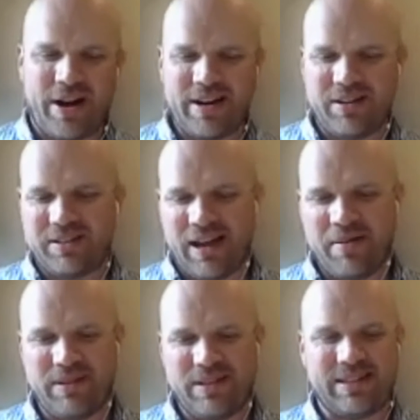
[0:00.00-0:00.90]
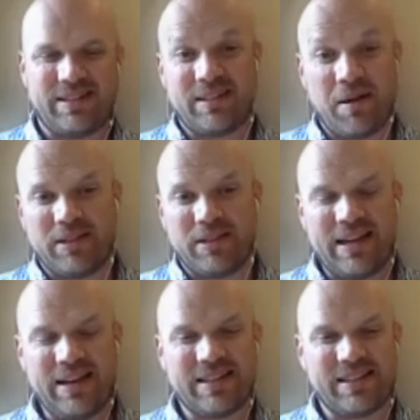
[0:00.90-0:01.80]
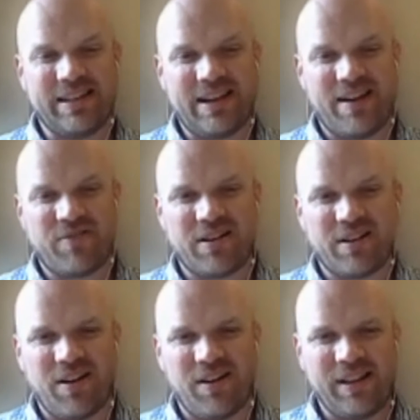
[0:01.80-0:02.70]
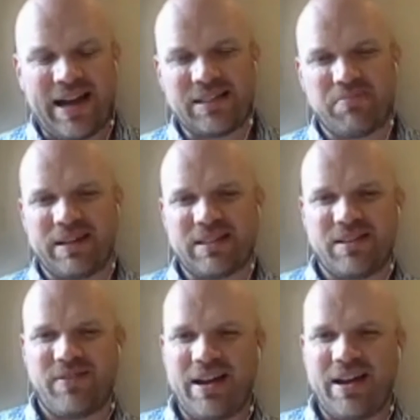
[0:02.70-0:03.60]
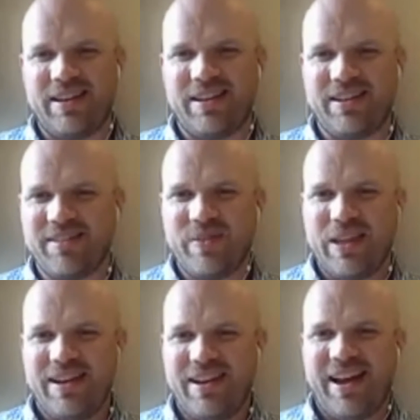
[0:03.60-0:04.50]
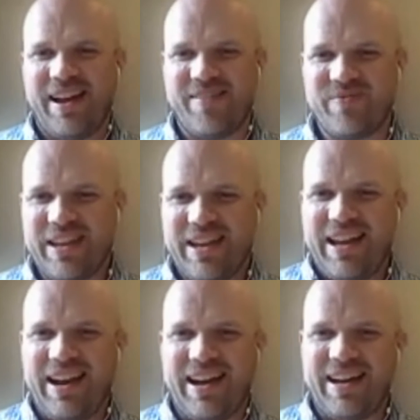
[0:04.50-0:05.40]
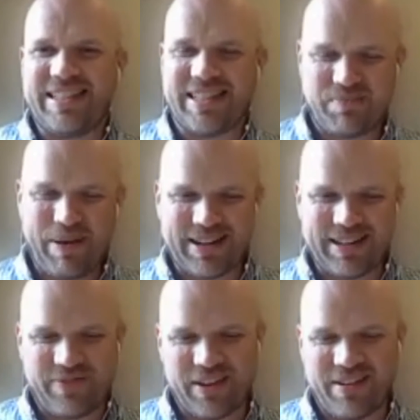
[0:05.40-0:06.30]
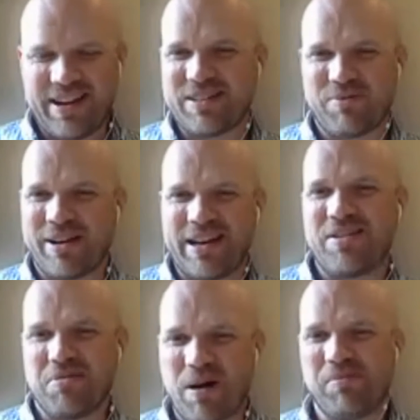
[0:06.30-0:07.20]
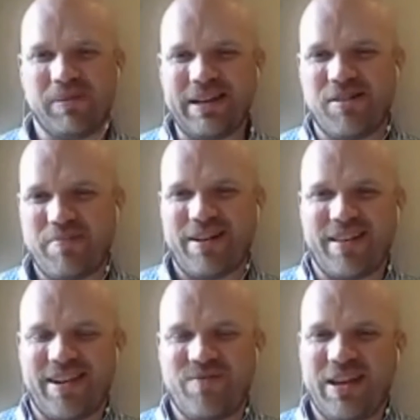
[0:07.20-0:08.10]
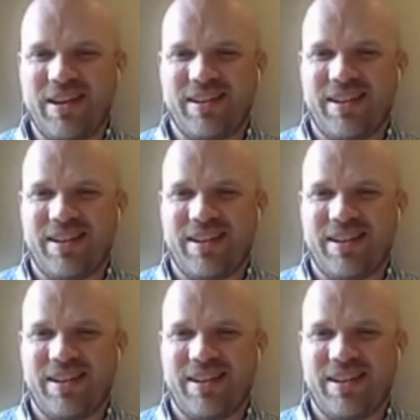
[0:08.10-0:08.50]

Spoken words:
try to simultaneously cover all aspects of IEQ. And I suspect if there is one, you probably know better than me.